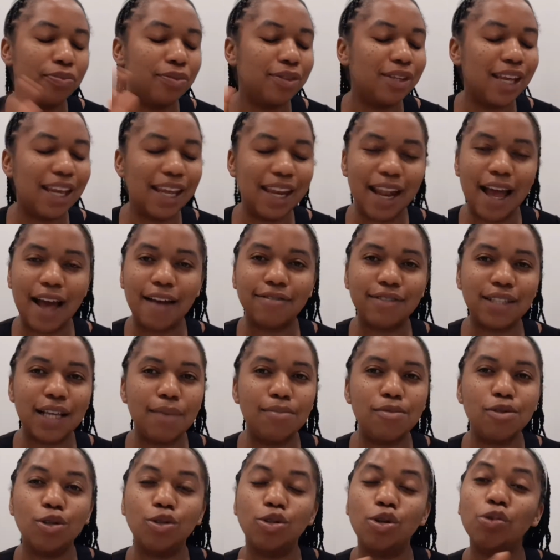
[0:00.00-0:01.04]
enough time.
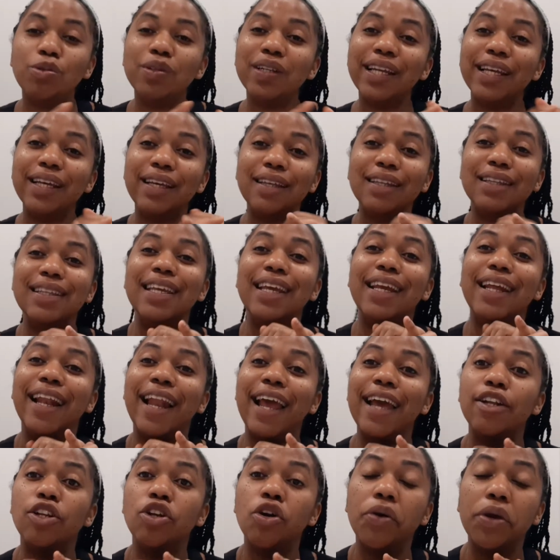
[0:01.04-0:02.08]
So don't
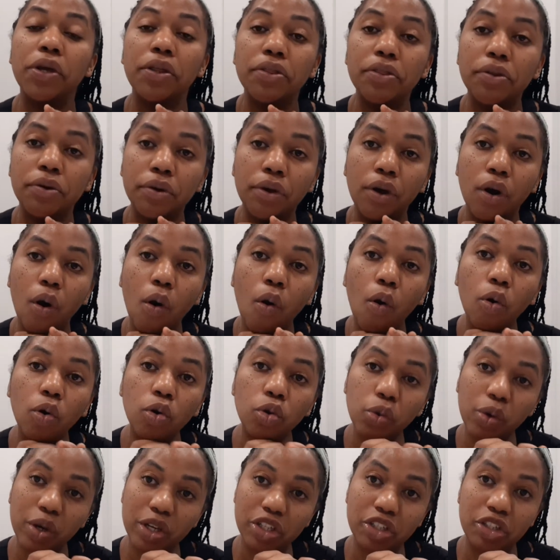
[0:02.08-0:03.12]
neglect going through your old
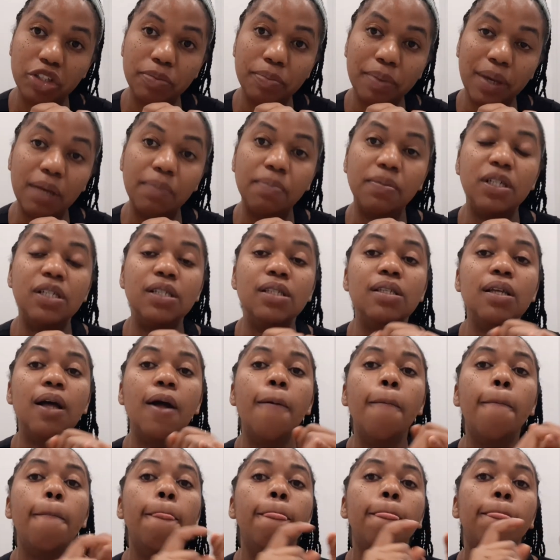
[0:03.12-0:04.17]
question papers.
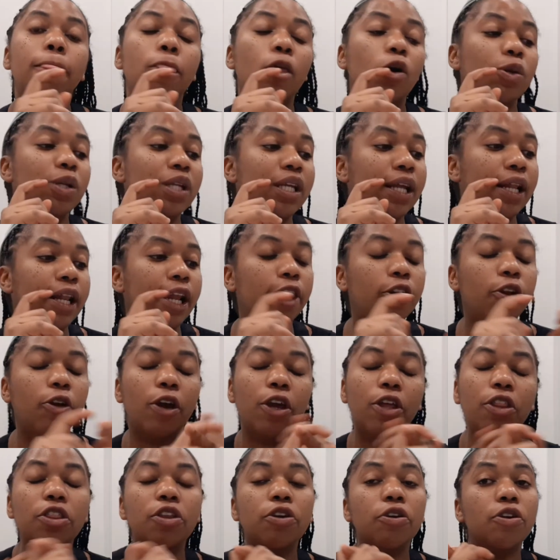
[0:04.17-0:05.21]
Don't neglect going
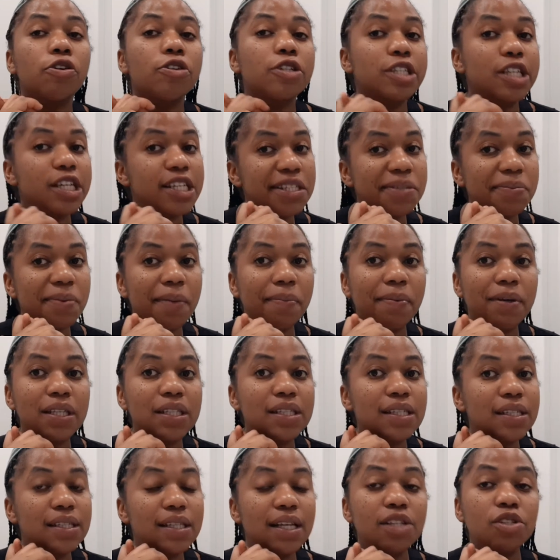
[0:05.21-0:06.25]
through your test
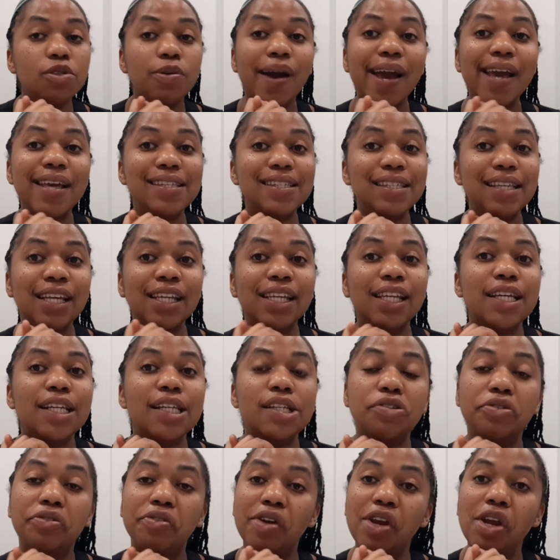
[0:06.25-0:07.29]
papers. That's why I said it is
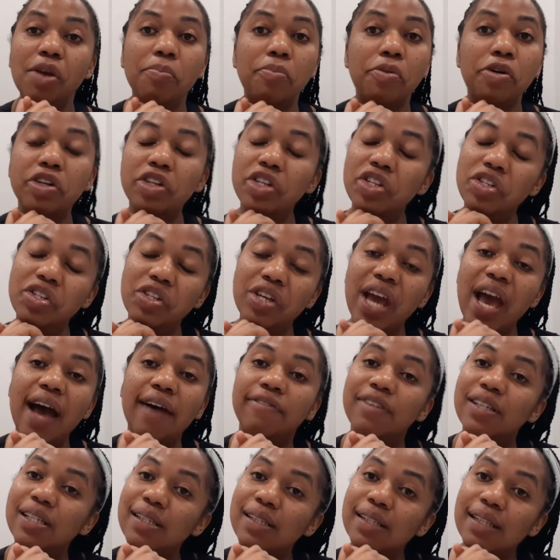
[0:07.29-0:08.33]
very important to have
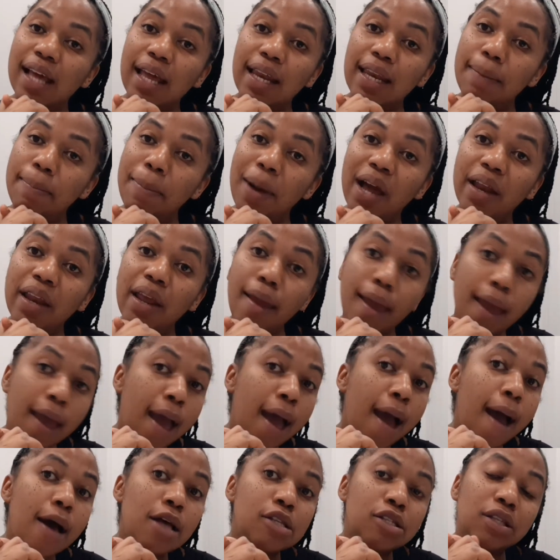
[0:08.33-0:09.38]
a study buddy,
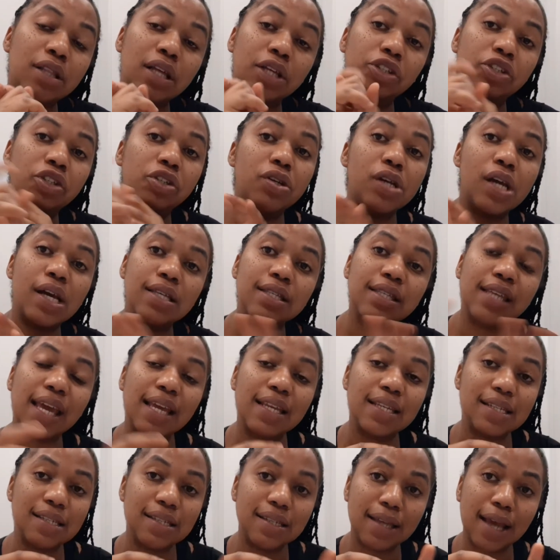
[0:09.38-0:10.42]
so that you guys can
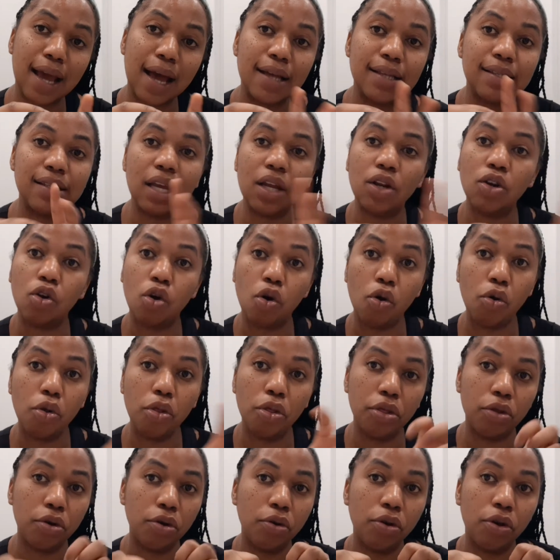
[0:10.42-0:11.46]
discuss and go
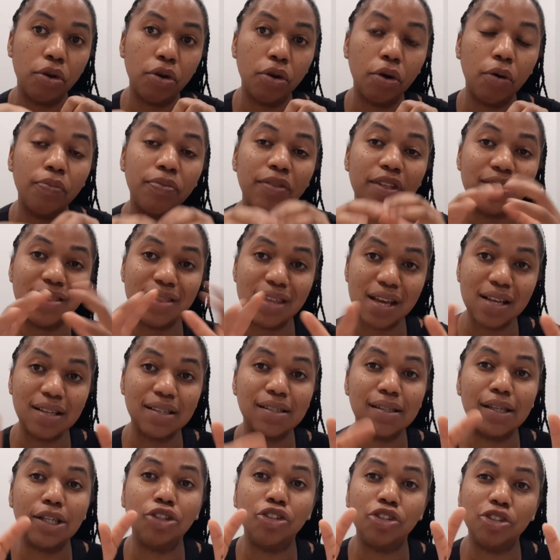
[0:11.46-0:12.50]
through, the things
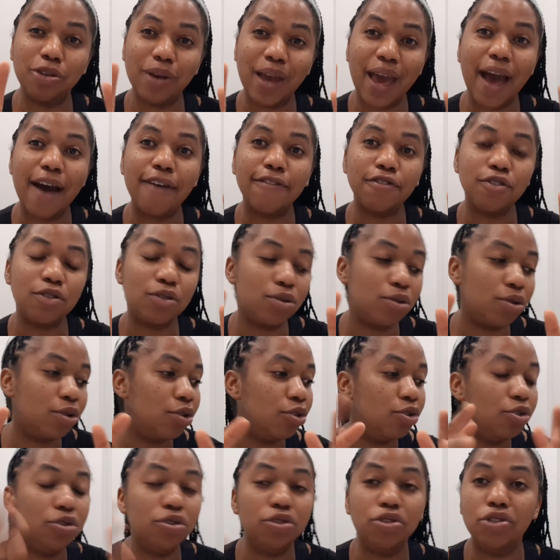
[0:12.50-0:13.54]
that you have to
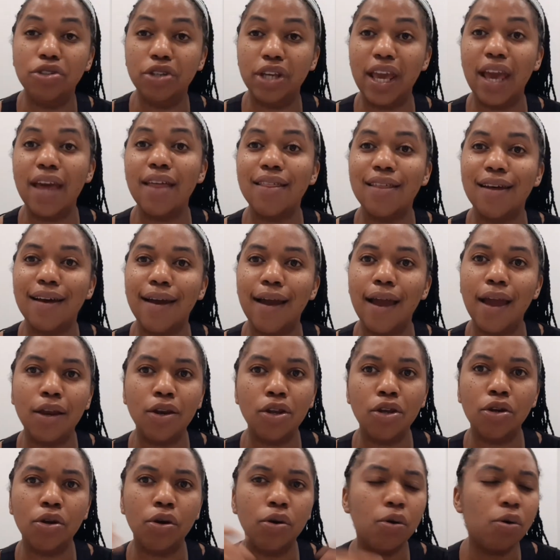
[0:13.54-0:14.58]
do together. And
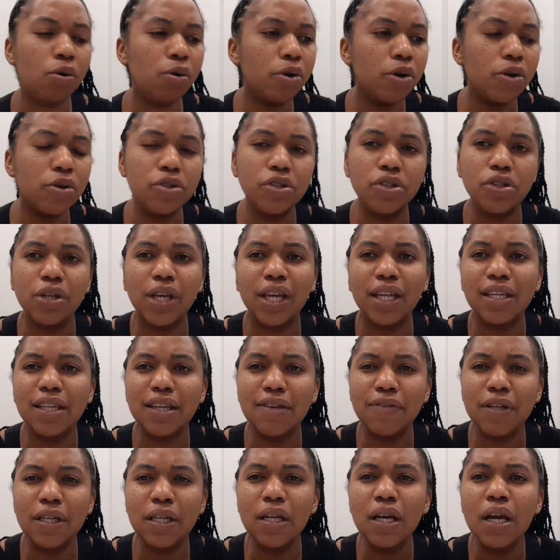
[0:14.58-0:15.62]
who knows, you can
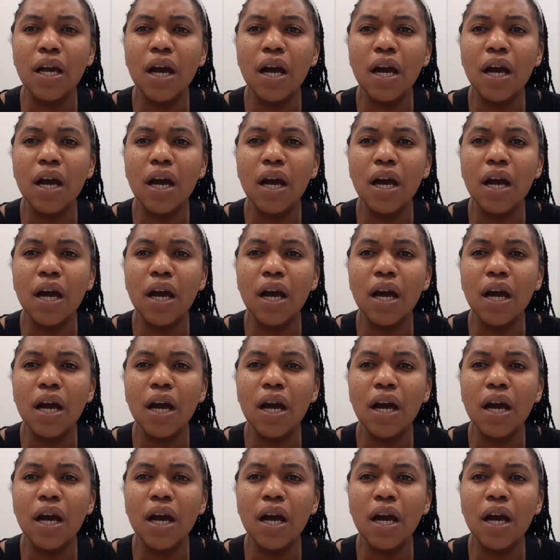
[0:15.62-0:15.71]
even